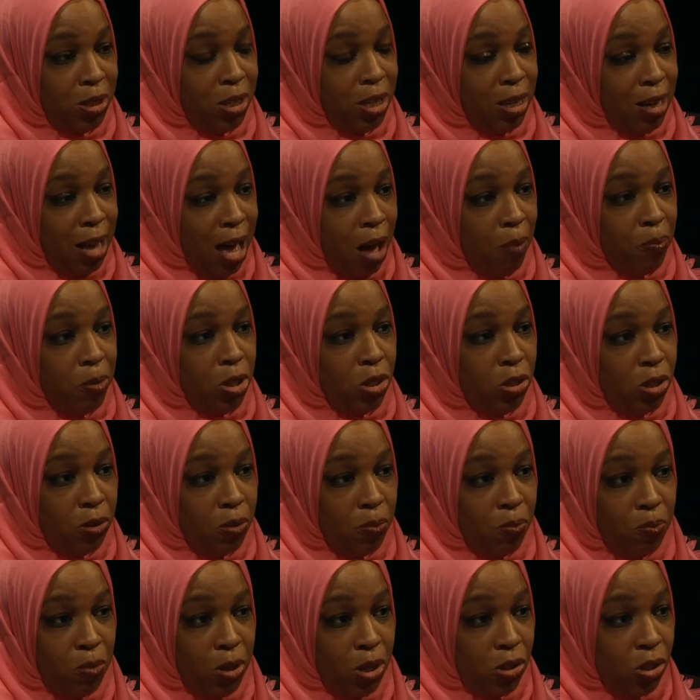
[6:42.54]
did not mince,
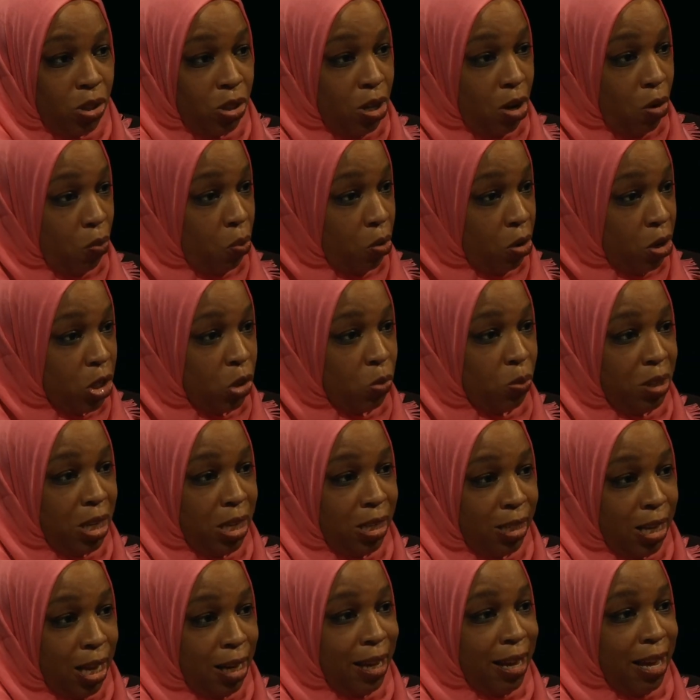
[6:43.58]
mince their words when they
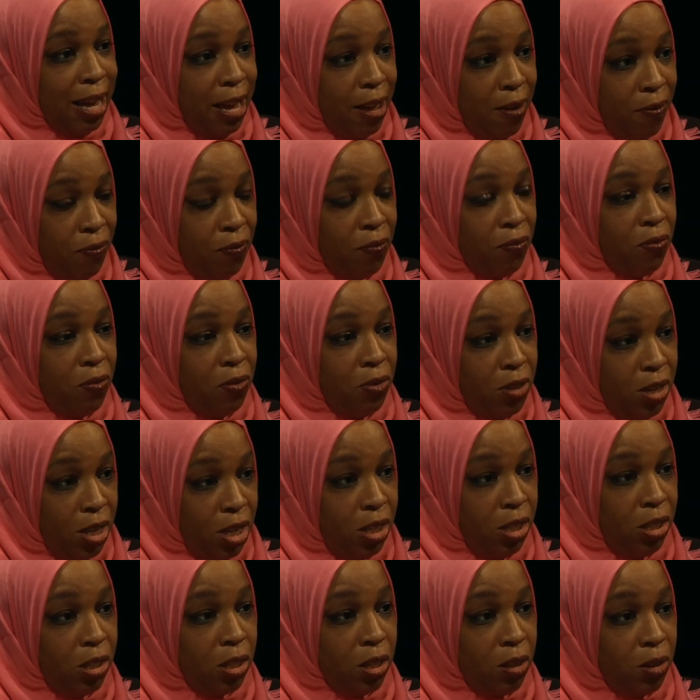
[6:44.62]
said if
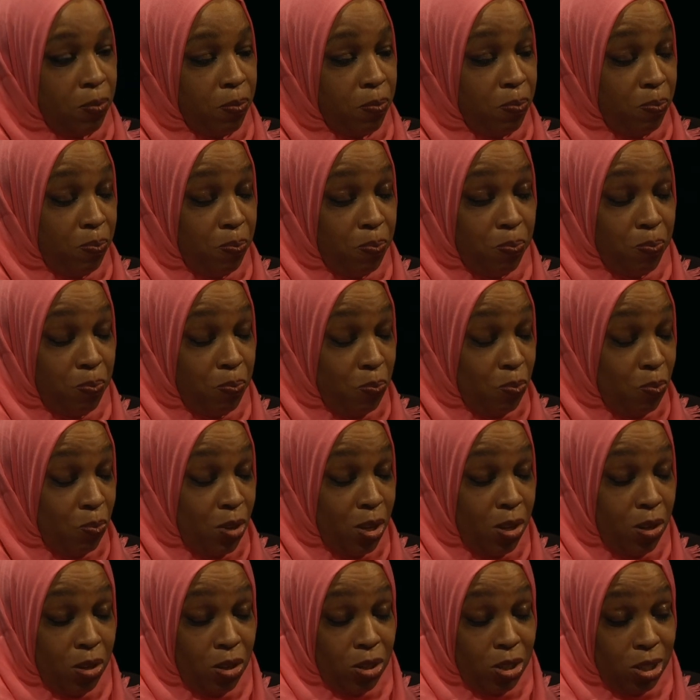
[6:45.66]
these
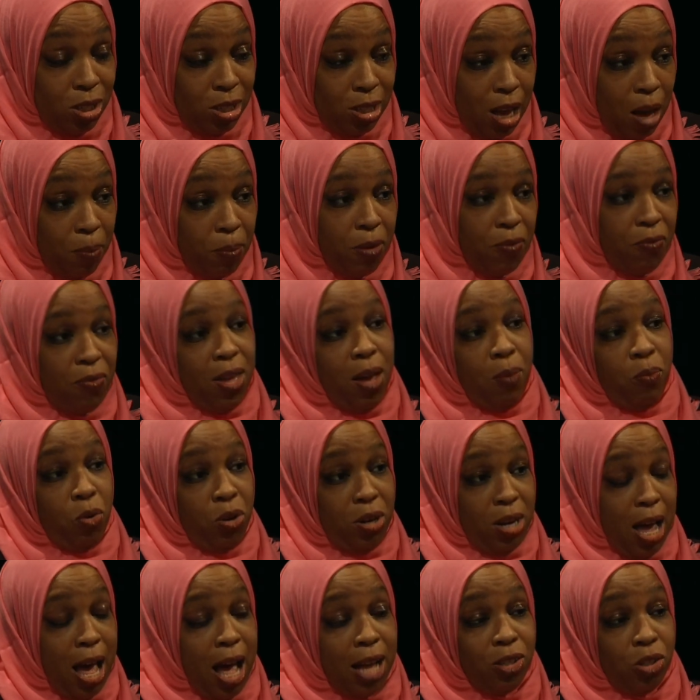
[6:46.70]
some of them were
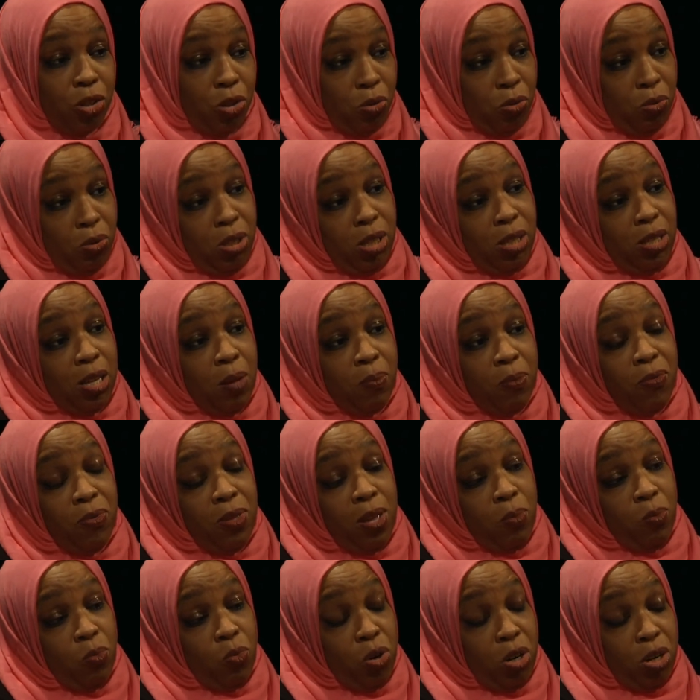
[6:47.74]
not students, some of
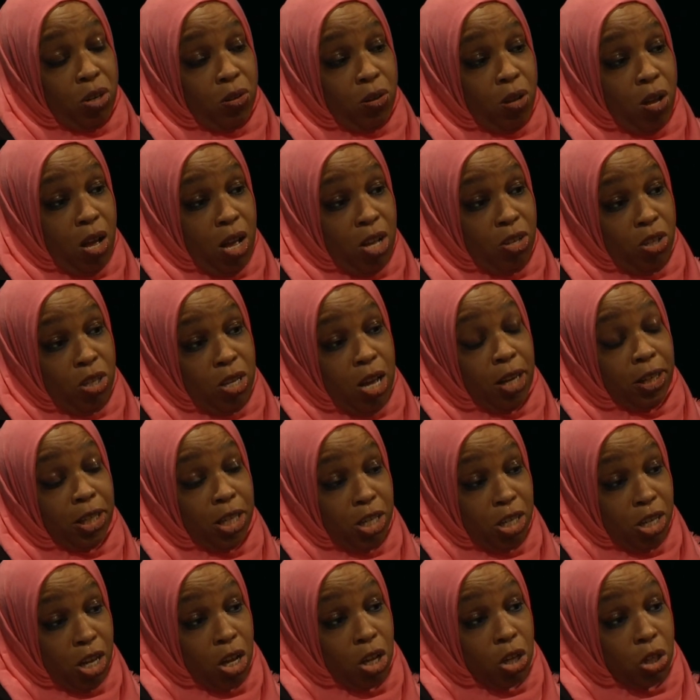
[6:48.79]
them were uh, young
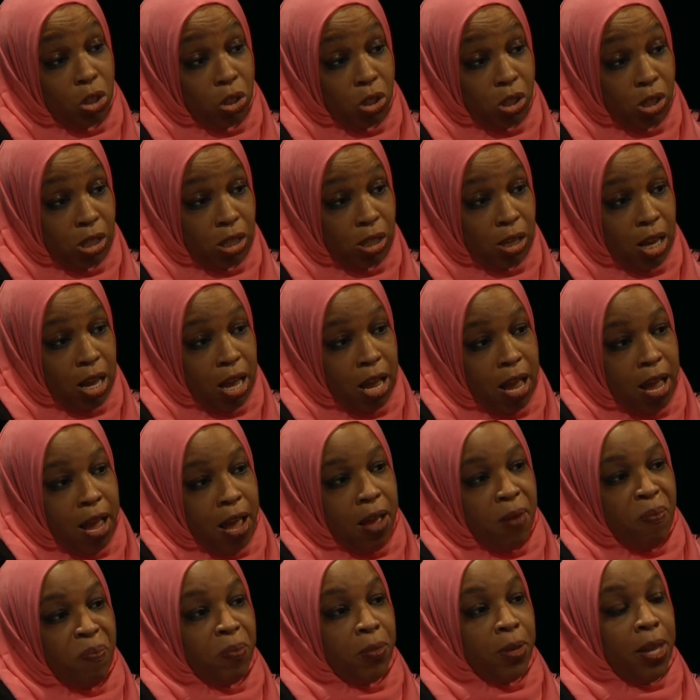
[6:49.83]
adults. Right.
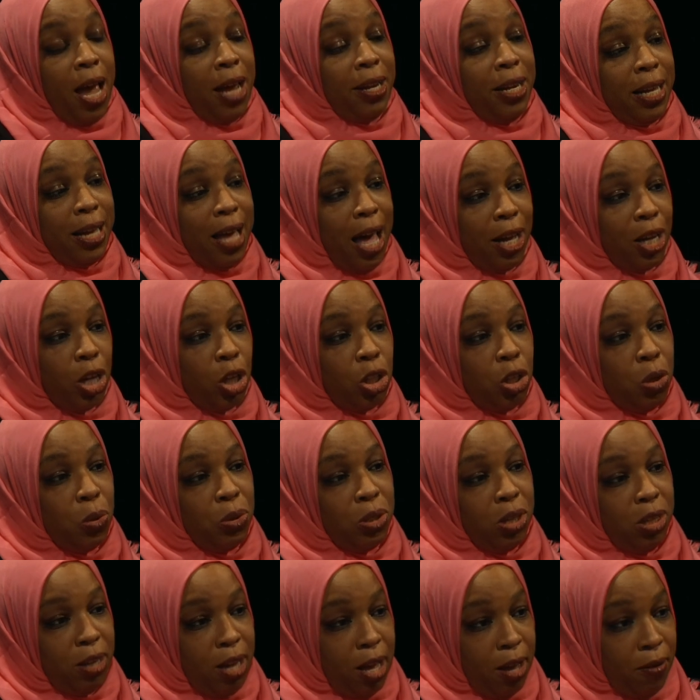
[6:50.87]
Had they gotten close
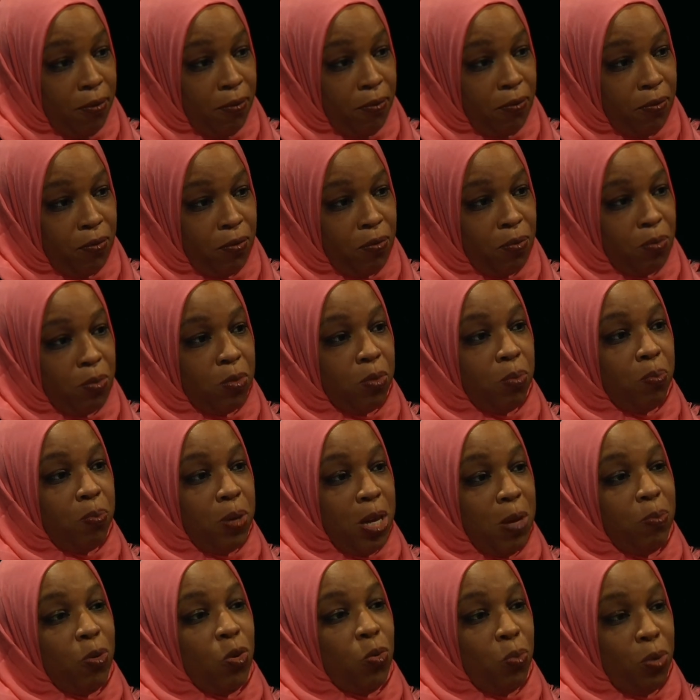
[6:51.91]
enough,
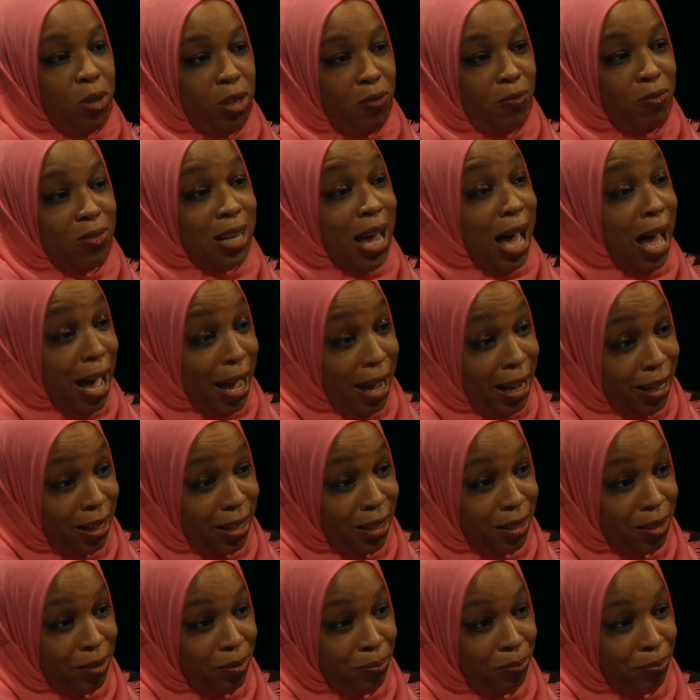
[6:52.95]
people would have died.
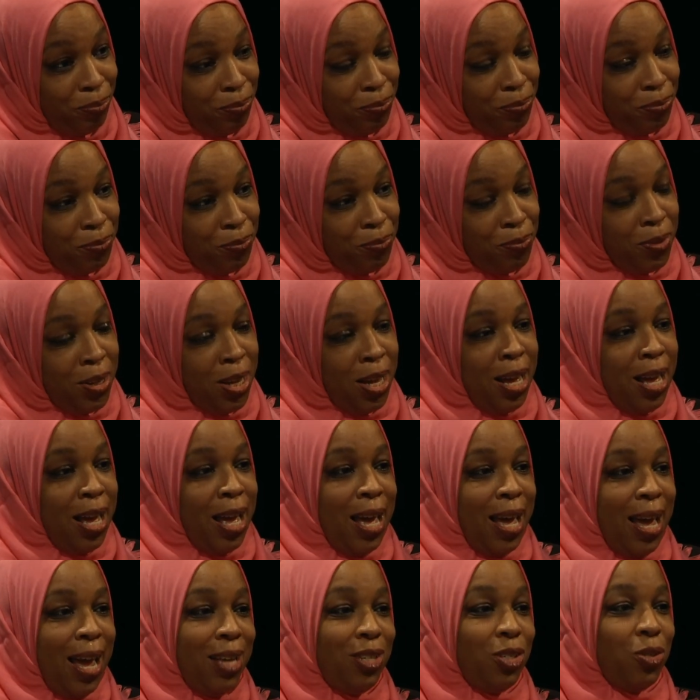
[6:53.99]
Wow.
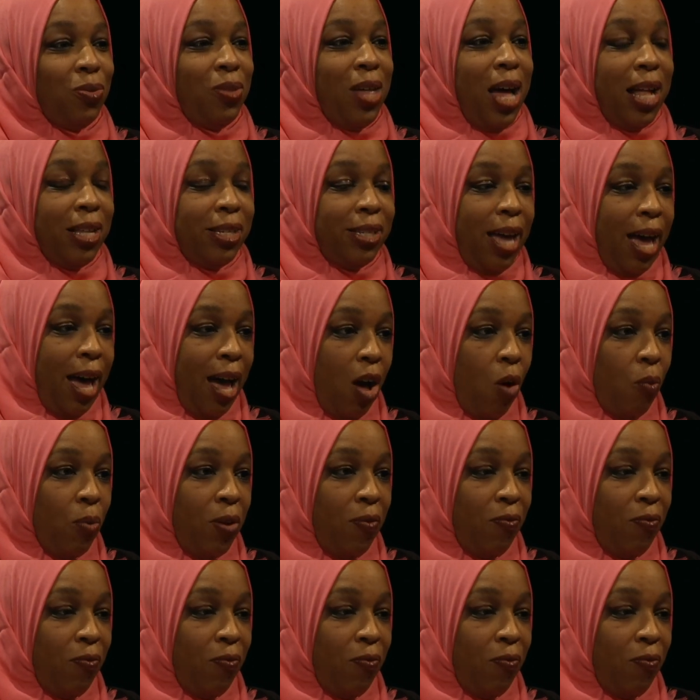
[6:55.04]
And so that's how we